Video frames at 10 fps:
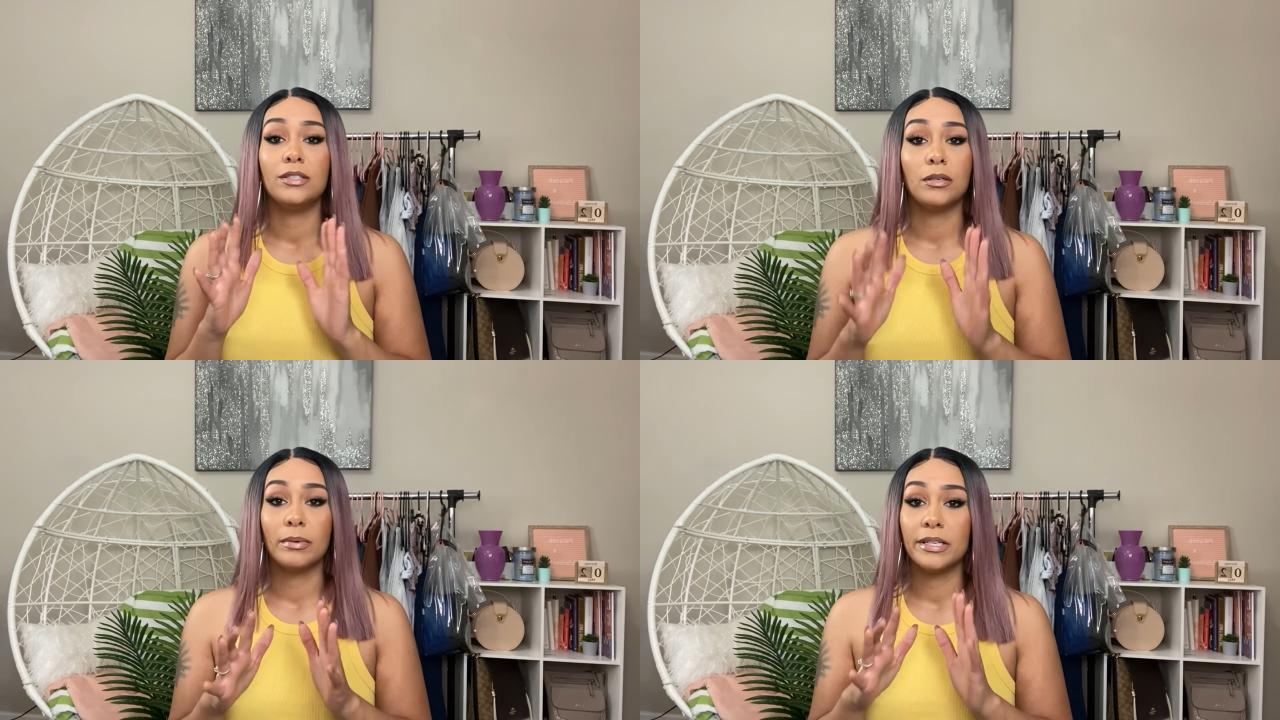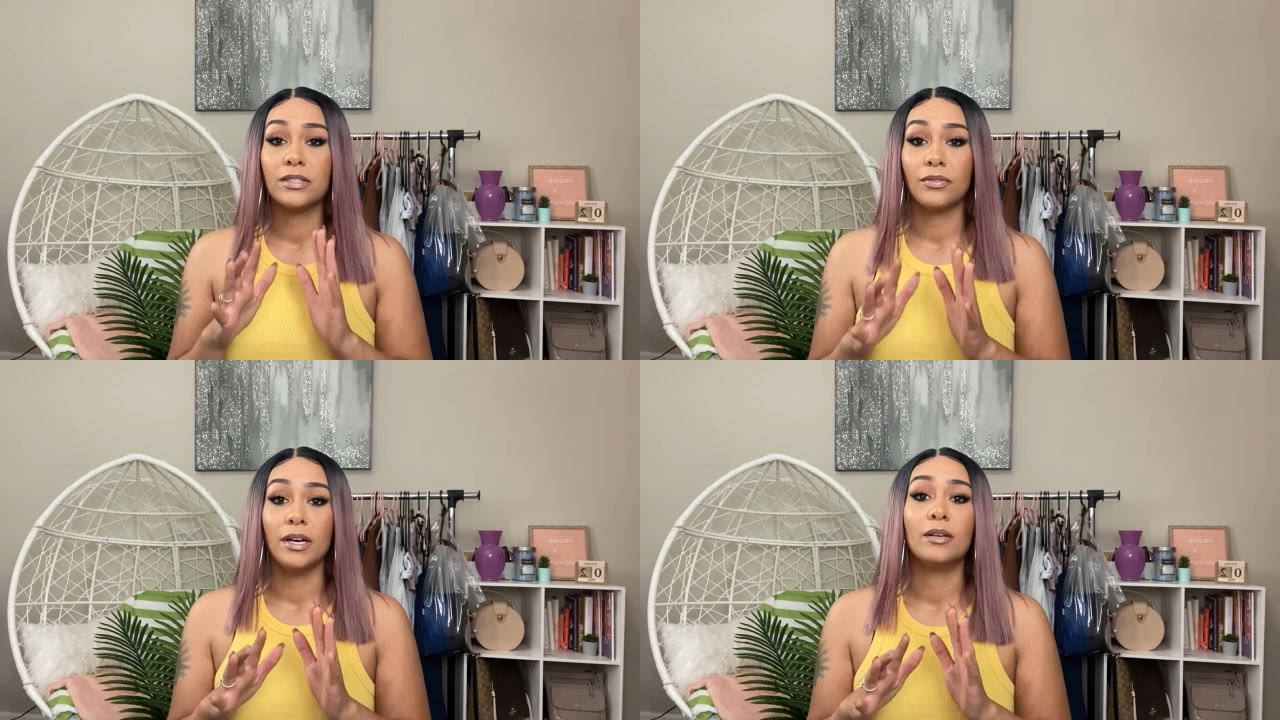your best
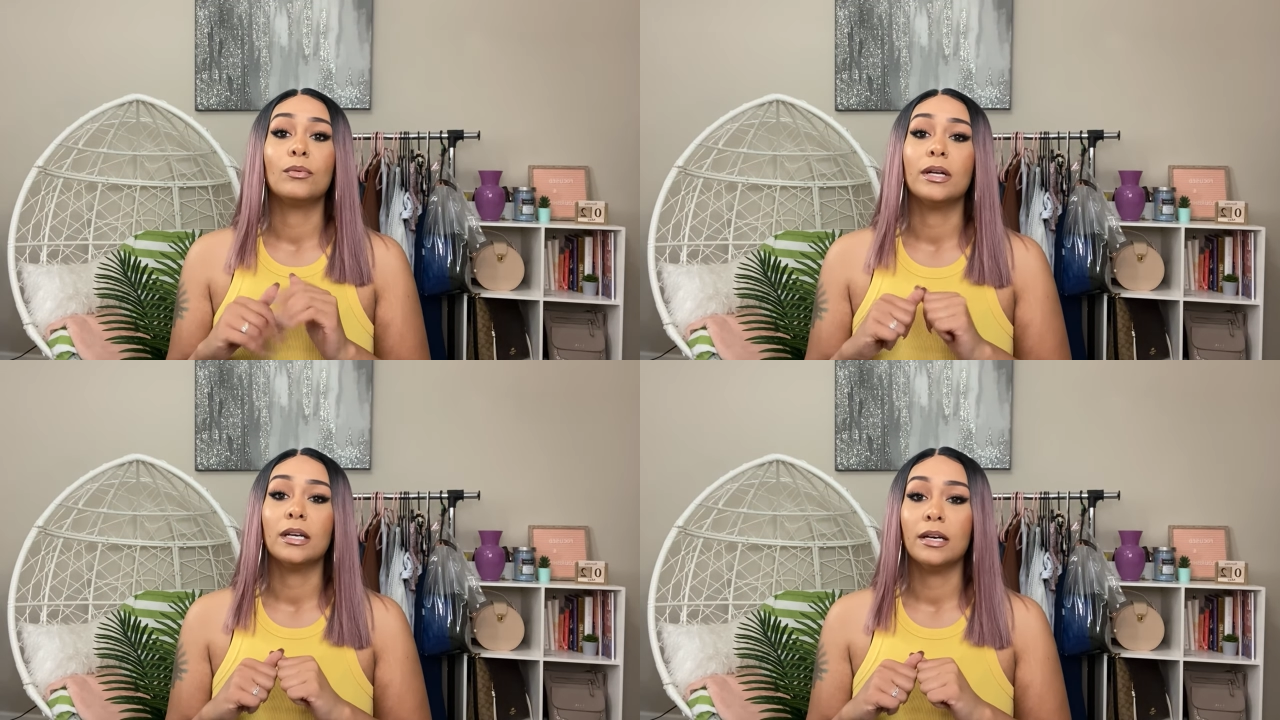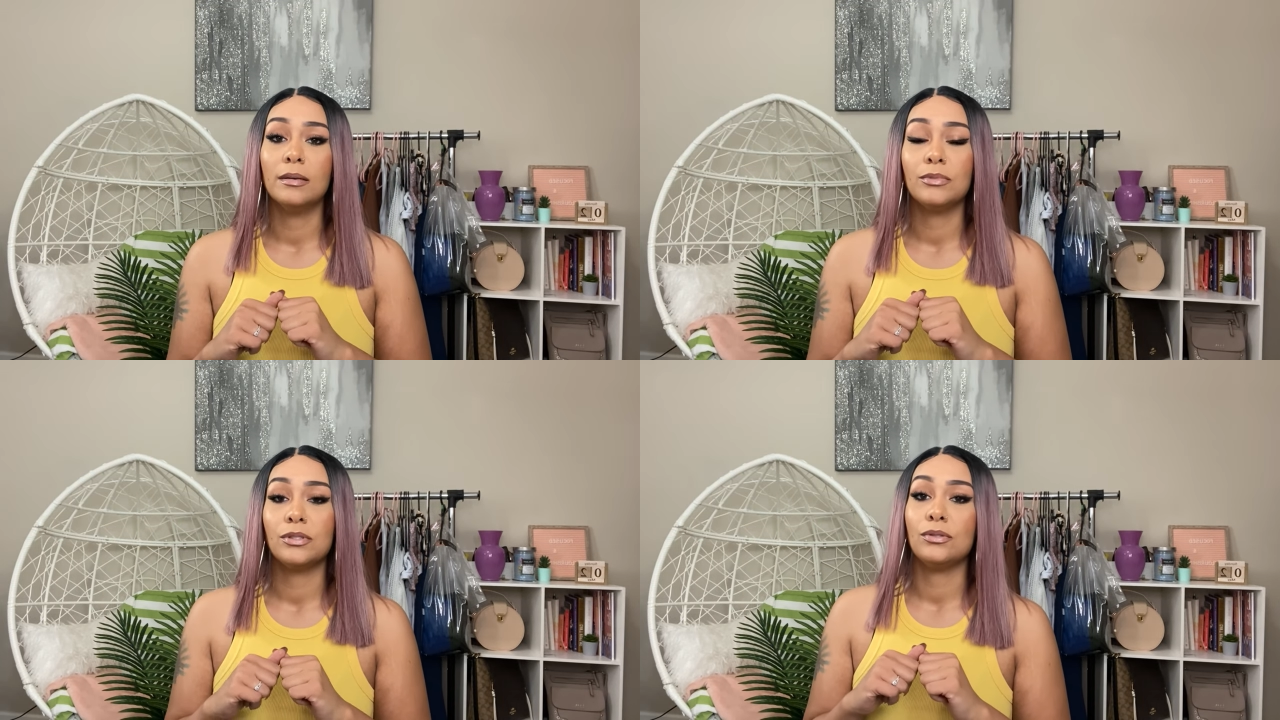friend when it
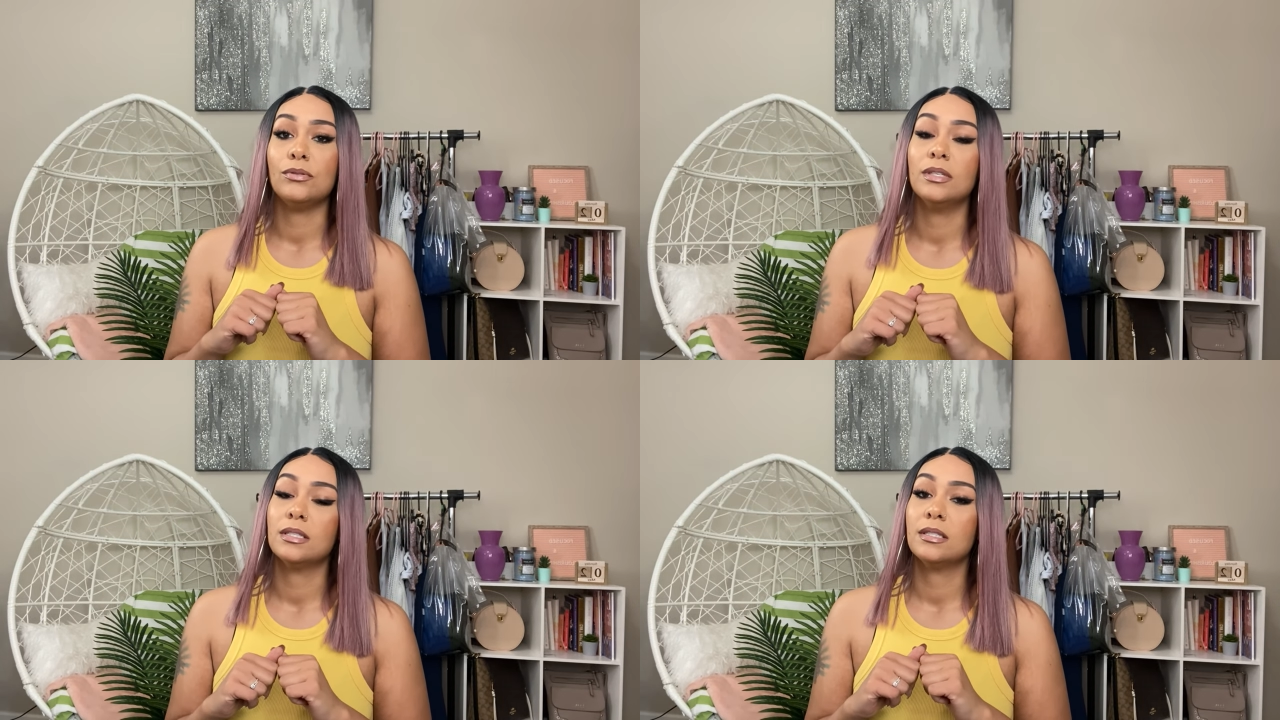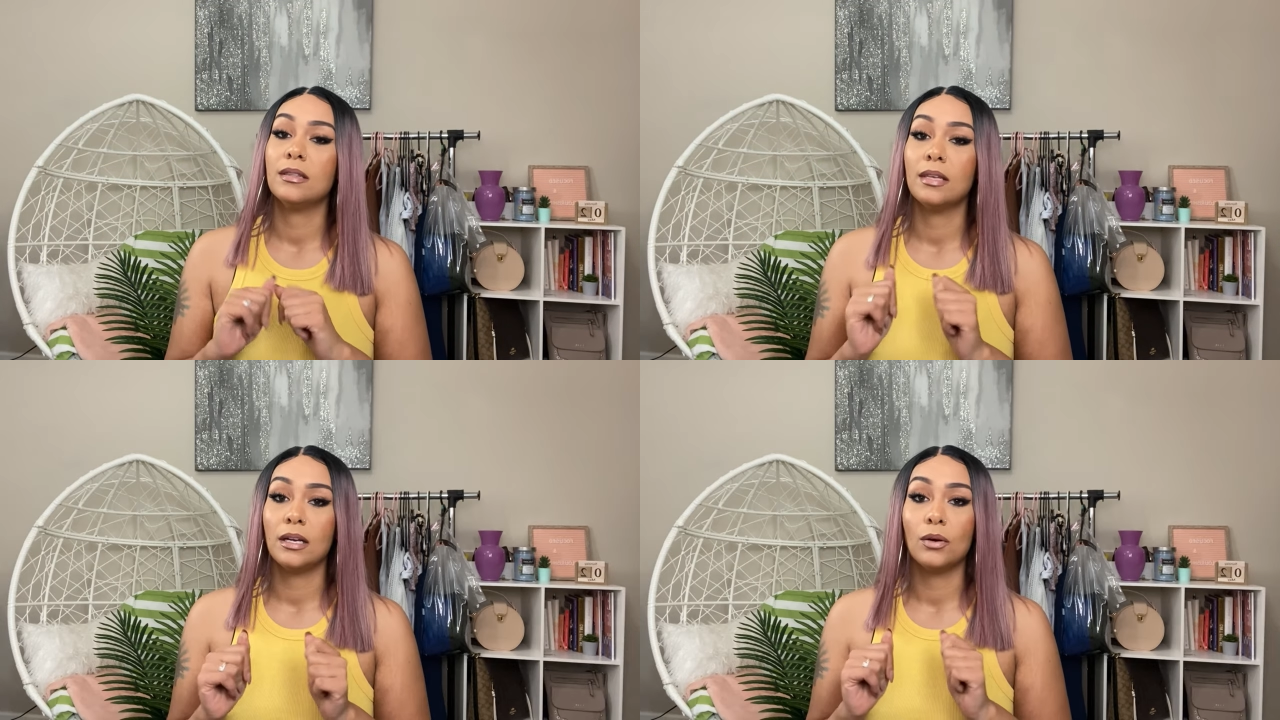comes to the
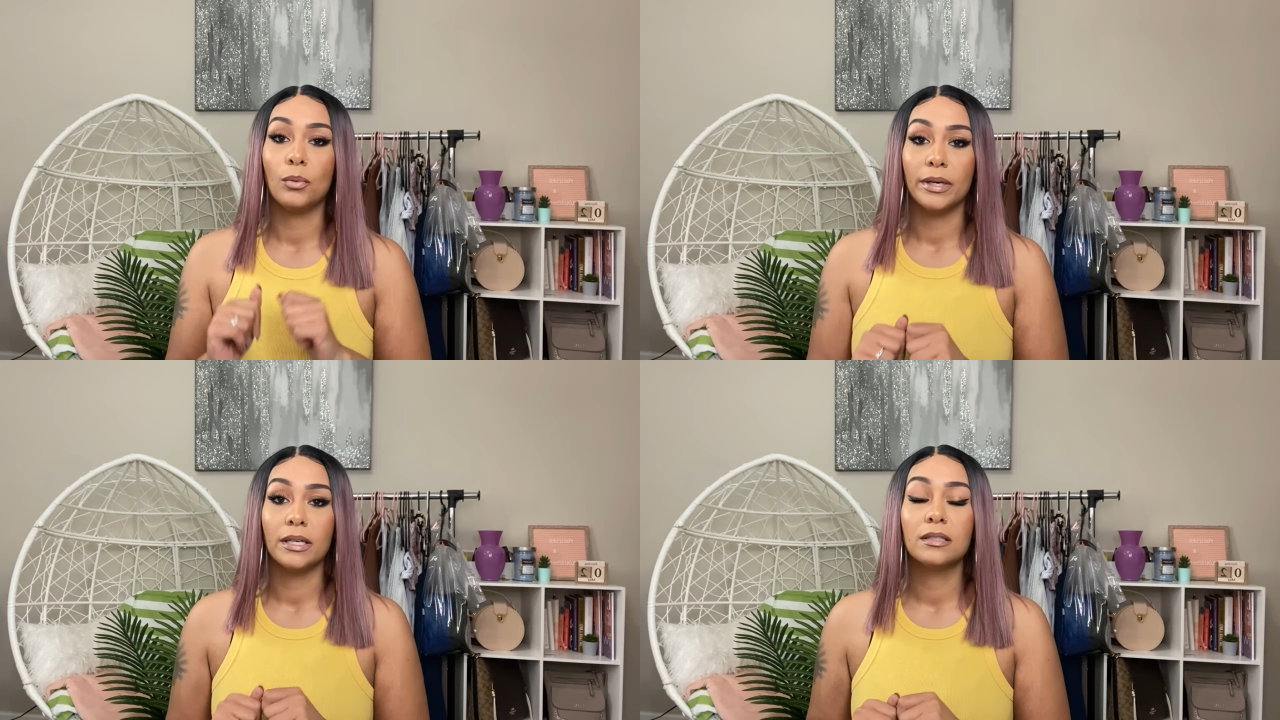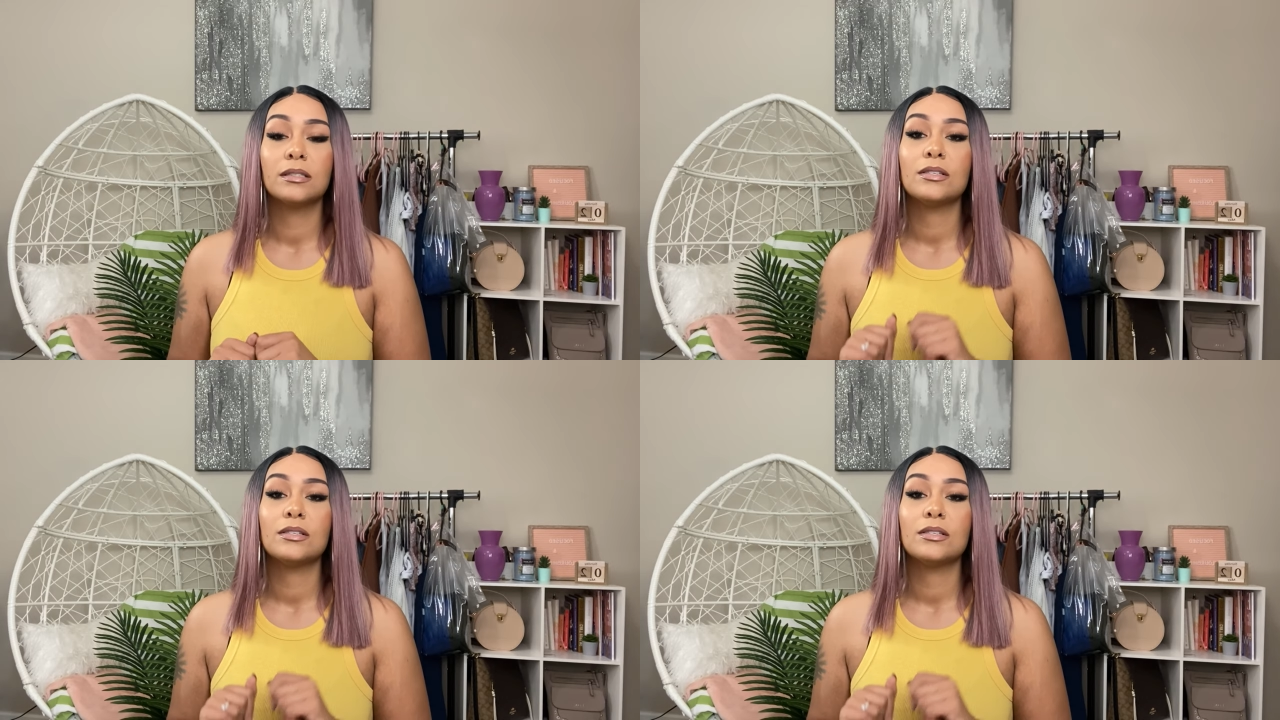synthetic wigs.